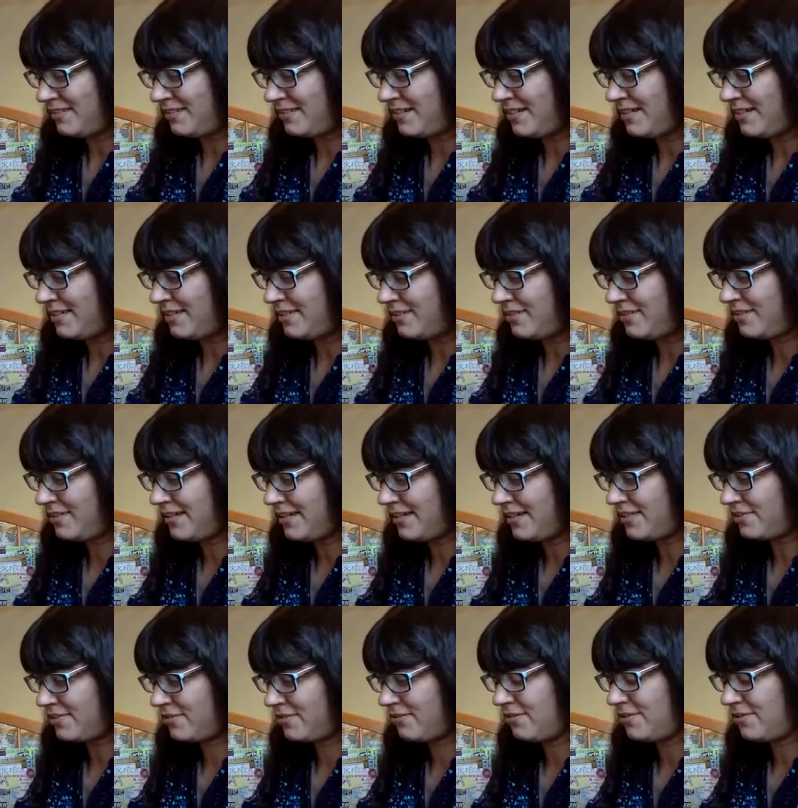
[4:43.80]
Yeah, and it's
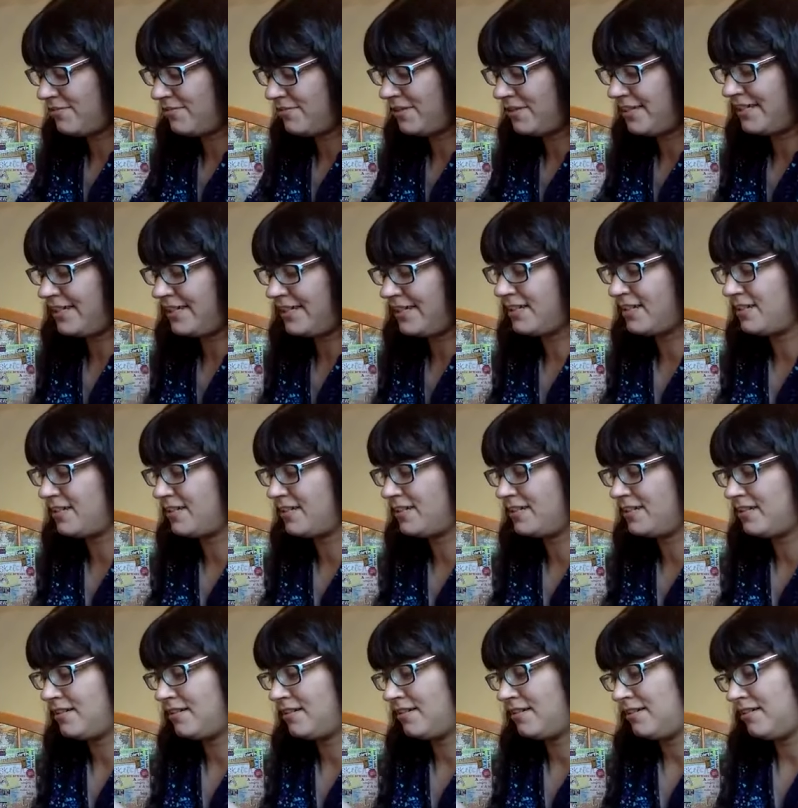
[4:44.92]
like sort of like
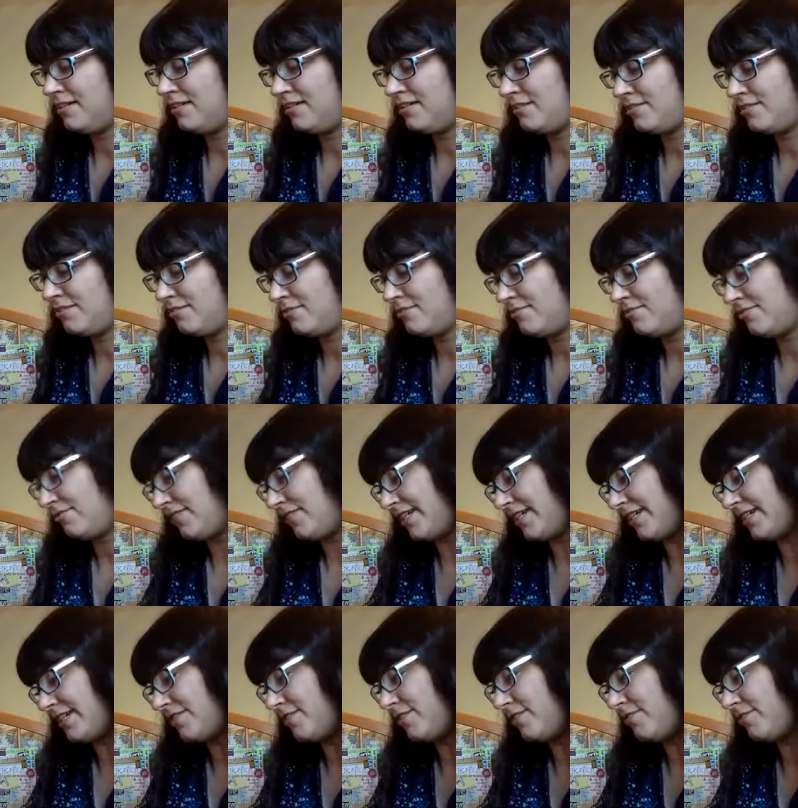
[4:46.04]

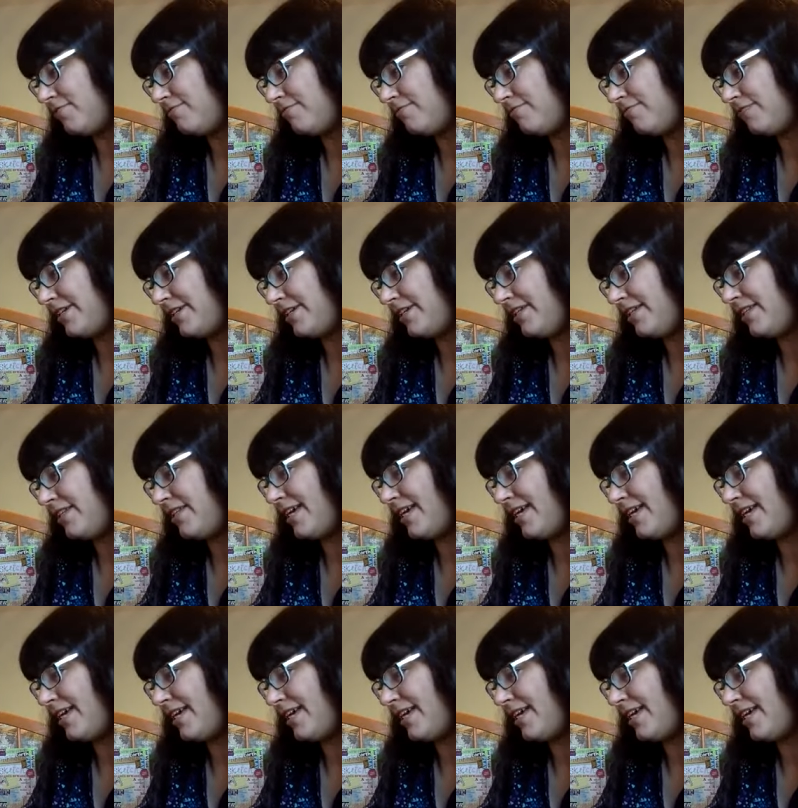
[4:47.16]
a toffee,